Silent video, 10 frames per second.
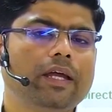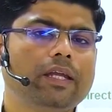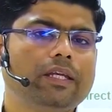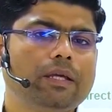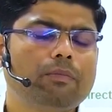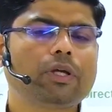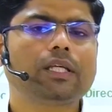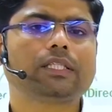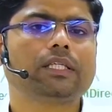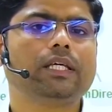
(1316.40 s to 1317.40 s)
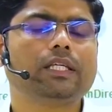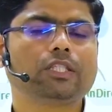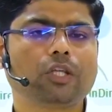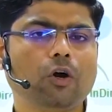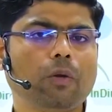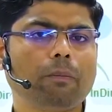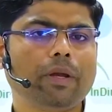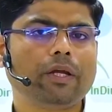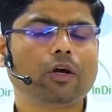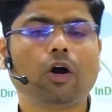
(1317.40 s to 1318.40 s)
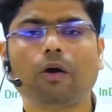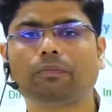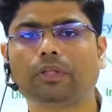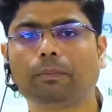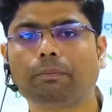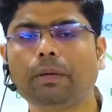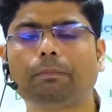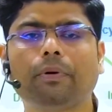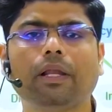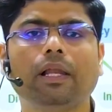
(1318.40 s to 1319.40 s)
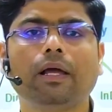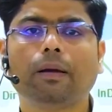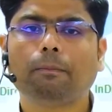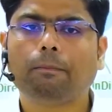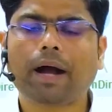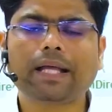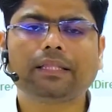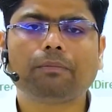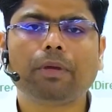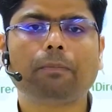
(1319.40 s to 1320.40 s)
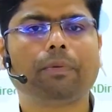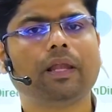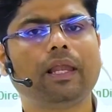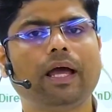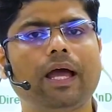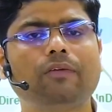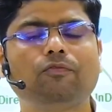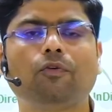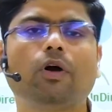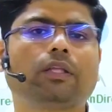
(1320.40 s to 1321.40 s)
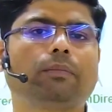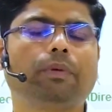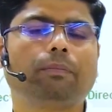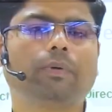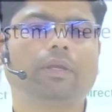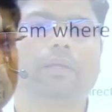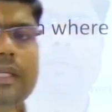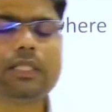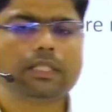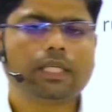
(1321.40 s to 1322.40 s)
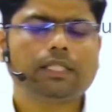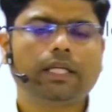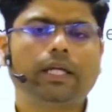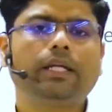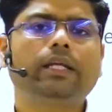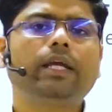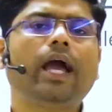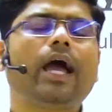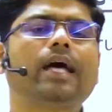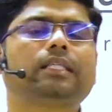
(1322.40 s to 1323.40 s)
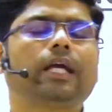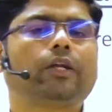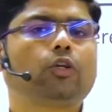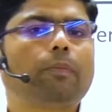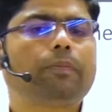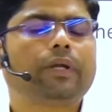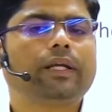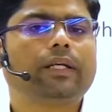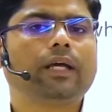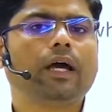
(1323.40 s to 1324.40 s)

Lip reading: democracy is government of the people, by the people and for the people. Since India has adopted a